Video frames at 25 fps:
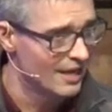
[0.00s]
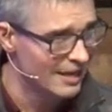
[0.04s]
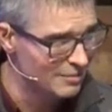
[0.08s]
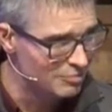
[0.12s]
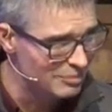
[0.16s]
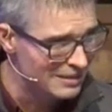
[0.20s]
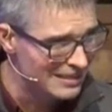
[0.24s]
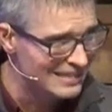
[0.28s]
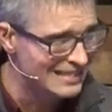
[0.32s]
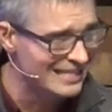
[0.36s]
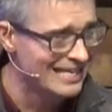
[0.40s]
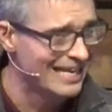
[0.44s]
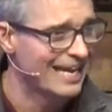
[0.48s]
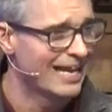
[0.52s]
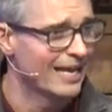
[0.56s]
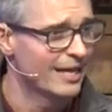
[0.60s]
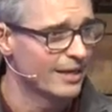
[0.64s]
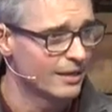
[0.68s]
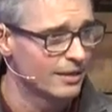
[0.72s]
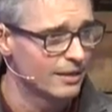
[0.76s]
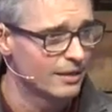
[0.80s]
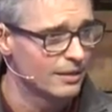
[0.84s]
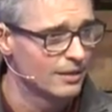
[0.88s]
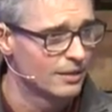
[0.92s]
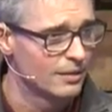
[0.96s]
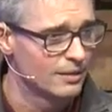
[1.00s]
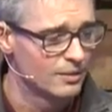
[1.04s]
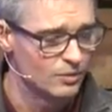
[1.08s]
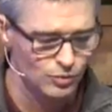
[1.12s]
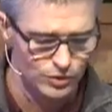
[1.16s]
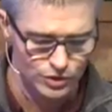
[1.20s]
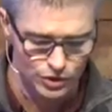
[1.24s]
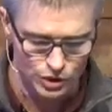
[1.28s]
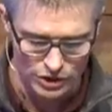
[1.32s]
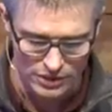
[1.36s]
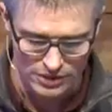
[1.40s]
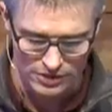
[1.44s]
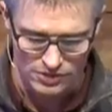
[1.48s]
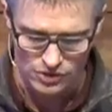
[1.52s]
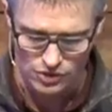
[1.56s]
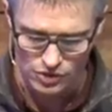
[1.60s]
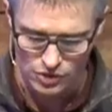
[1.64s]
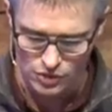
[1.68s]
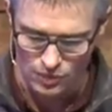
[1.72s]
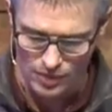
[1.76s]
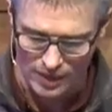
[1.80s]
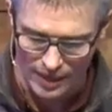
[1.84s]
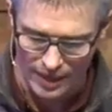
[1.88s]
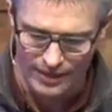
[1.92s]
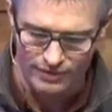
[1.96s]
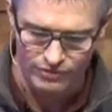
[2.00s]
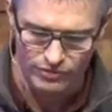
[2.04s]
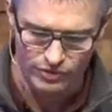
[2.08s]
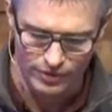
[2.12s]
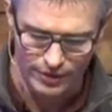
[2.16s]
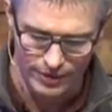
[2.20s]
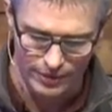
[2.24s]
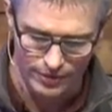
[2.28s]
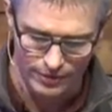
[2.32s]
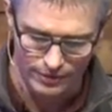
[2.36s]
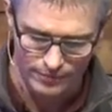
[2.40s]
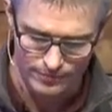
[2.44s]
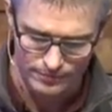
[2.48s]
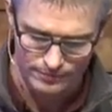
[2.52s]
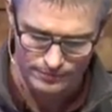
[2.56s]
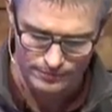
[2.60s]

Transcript: had been dead when Jesus arrived there.